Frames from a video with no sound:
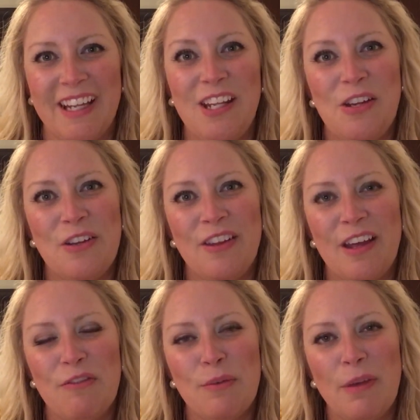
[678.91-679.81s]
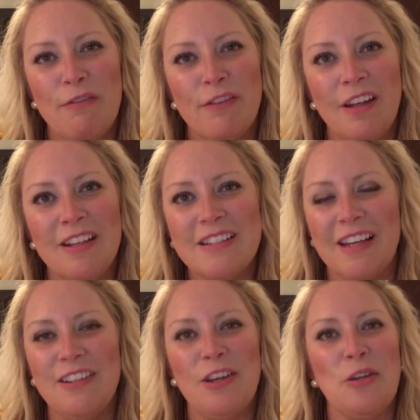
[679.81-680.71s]
Can you do that for me, friends?
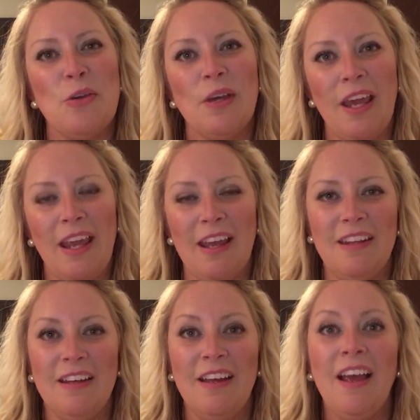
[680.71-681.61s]
I know you can.